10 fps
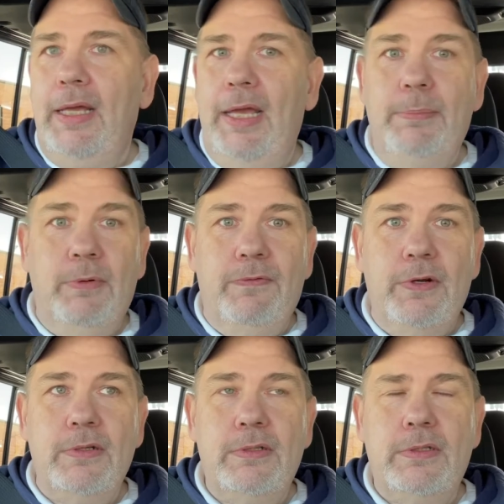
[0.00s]
April
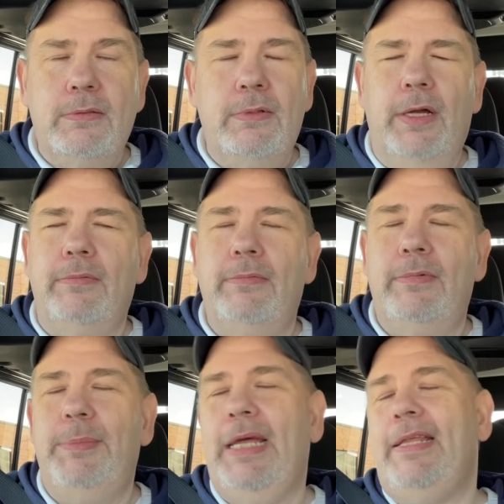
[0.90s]
1st. No,
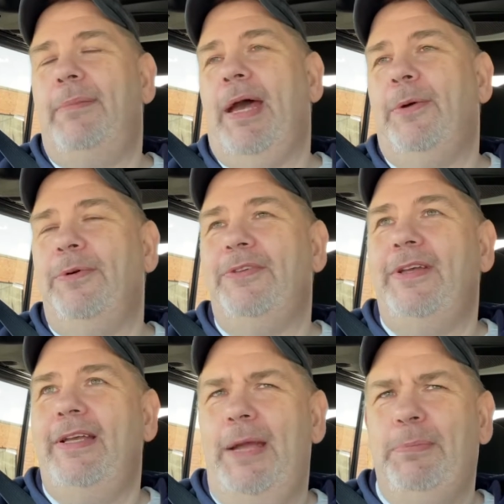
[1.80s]
let me get that backwards.
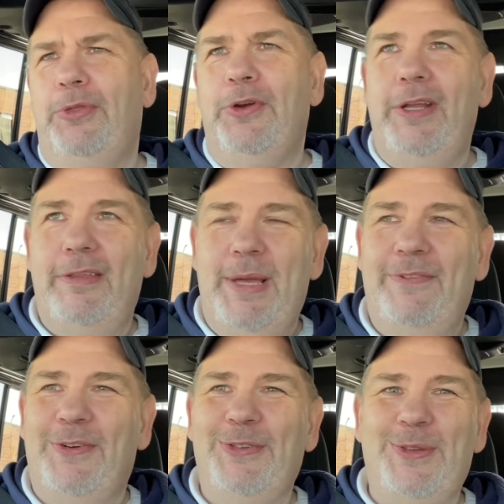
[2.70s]
April 30th, May
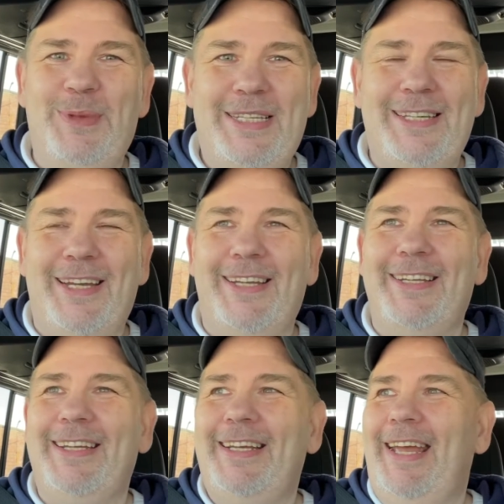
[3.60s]
1st, and May
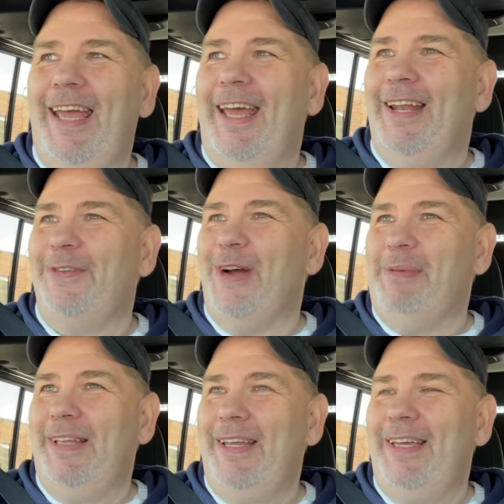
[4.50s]
2nd. And I'll drop
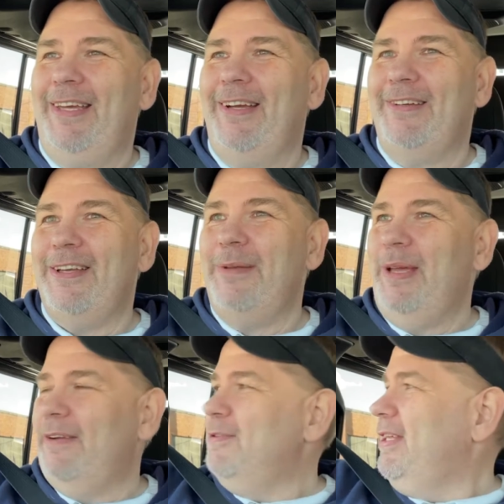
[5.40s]
a link here. It's going to
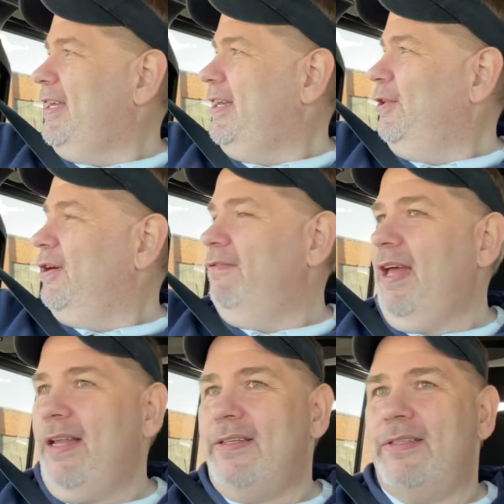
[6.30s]
be a really killer
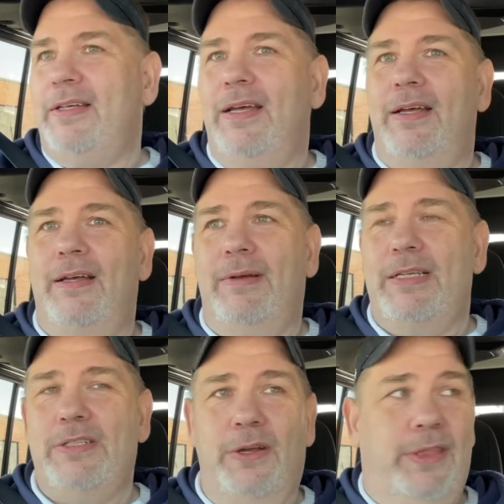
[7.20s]
event. Uh, I
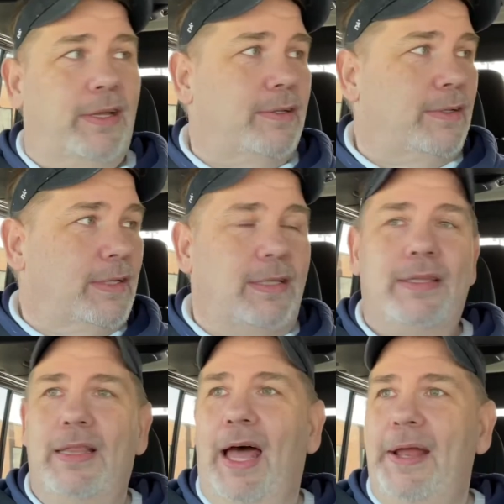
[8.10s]
saw the,
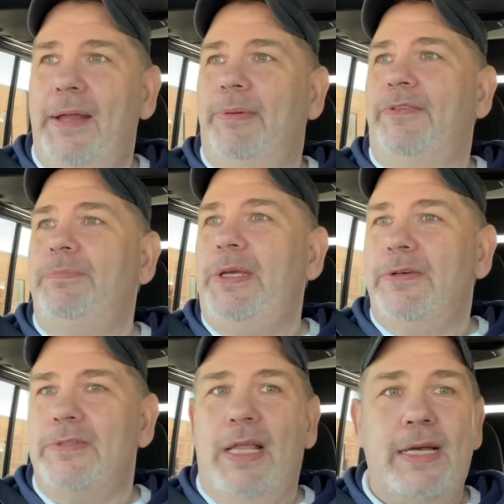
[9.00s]
the lineup of
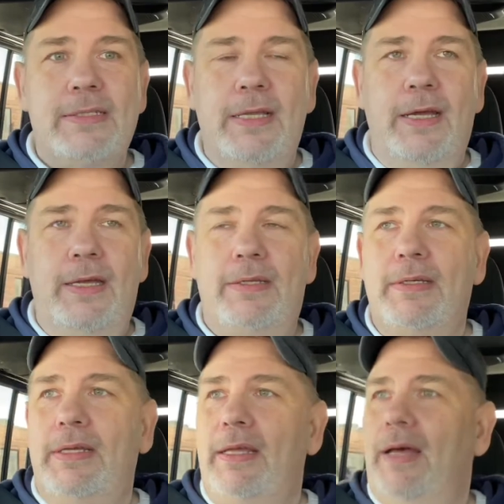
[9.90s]
speakers last night.
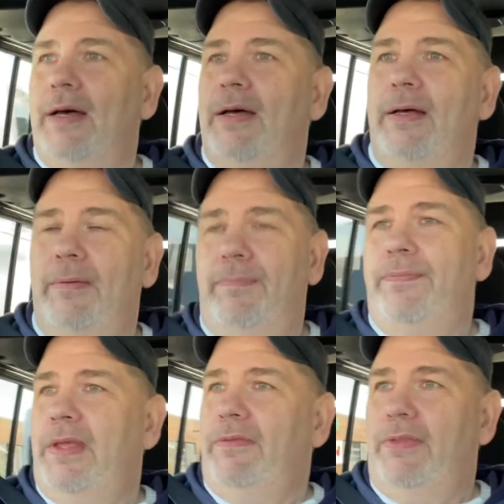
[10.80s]
Um,
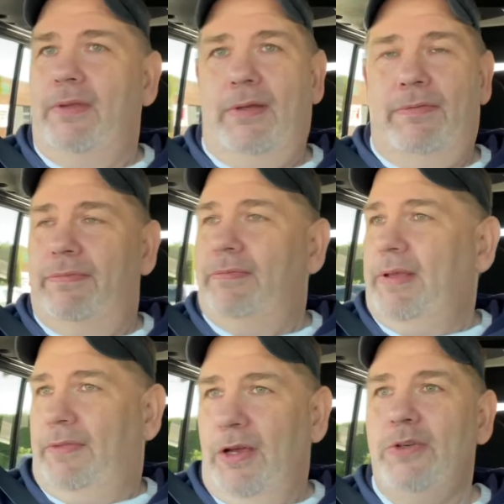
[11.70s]
if, if,
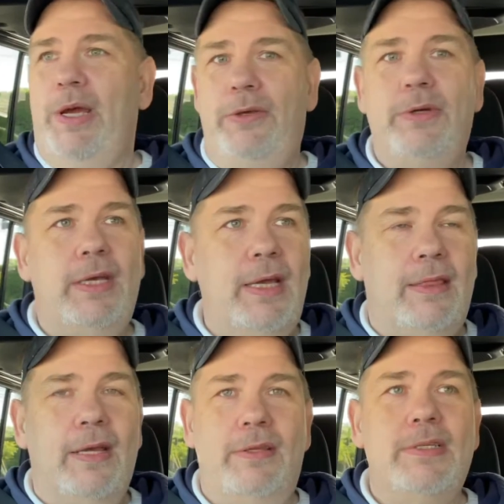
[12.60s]
if there's a way you can get
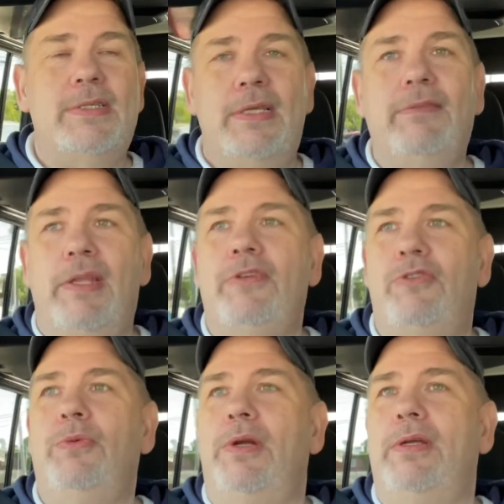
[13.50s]
there, this is the event that
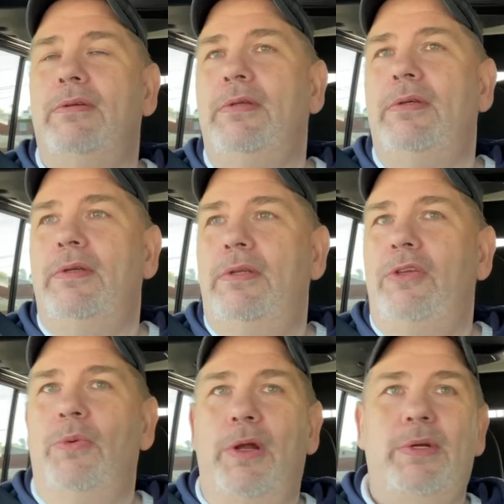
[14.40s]
you want to
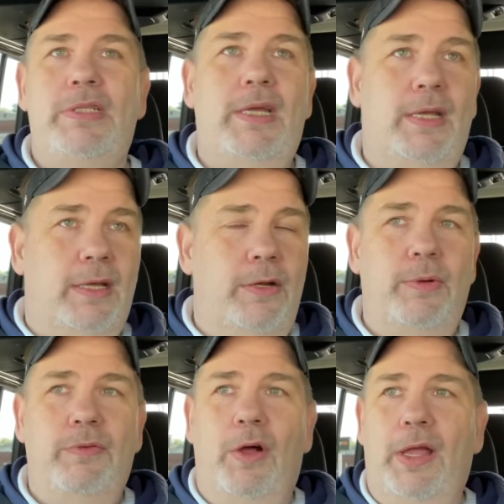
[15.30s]
you want to attend. I know
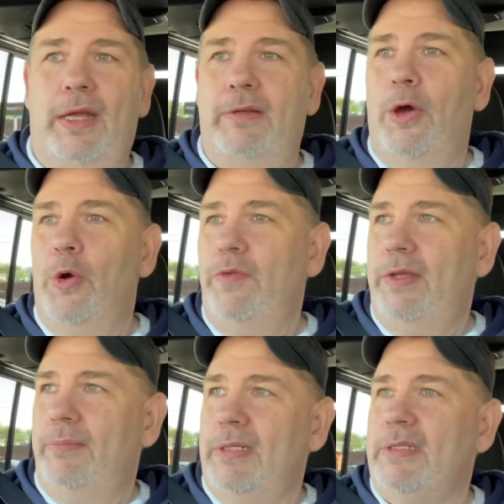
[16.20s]
we've all had COVID
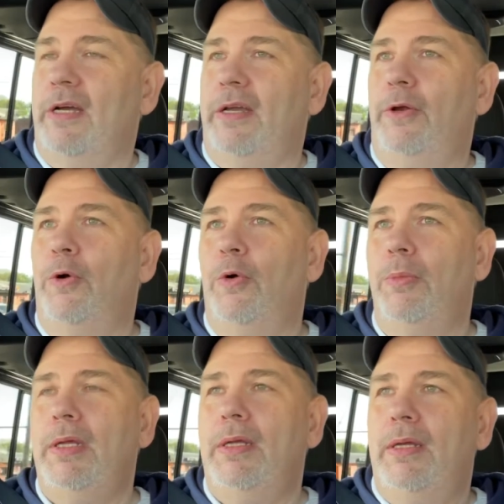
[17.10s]
and been stuck at home,
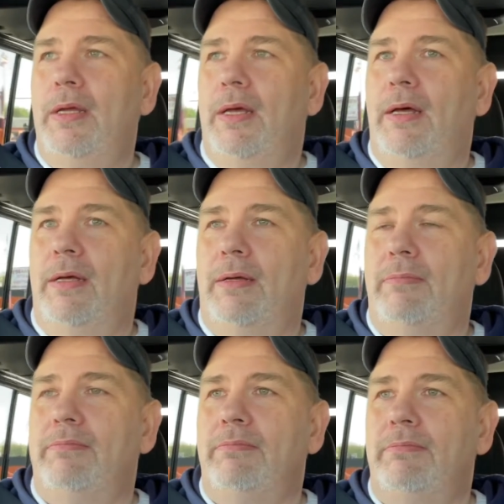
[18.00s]

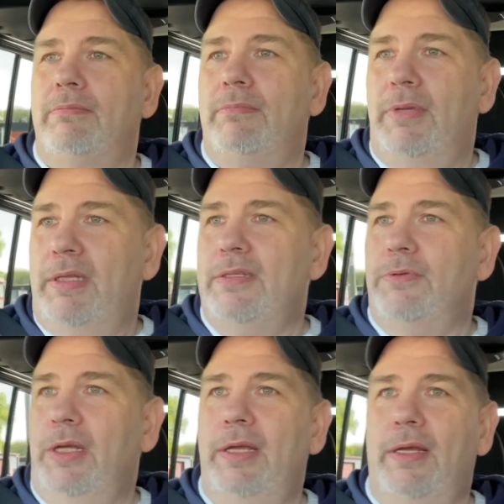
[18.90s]
um, but this is
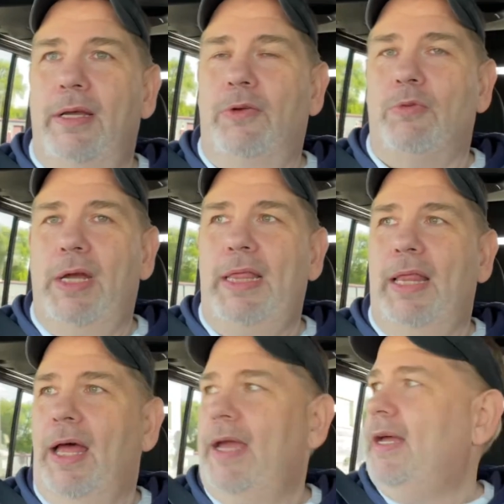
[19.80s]
really a great
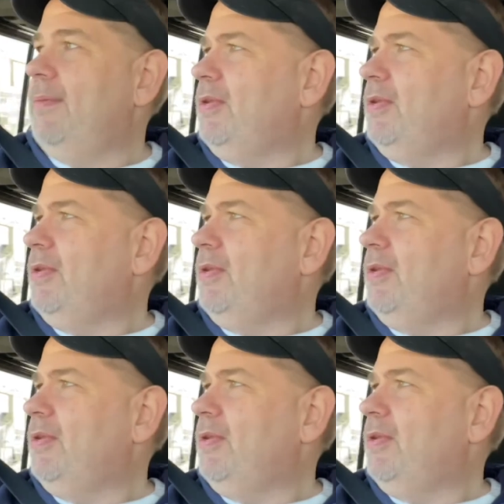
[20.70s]
lineup.